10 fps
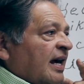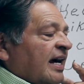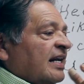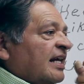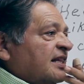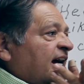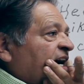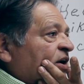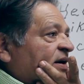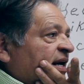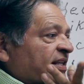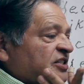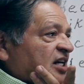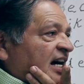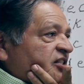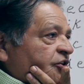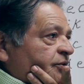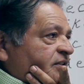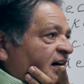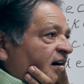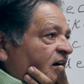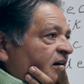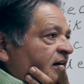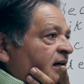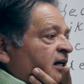and let the air out of the sides of your tongue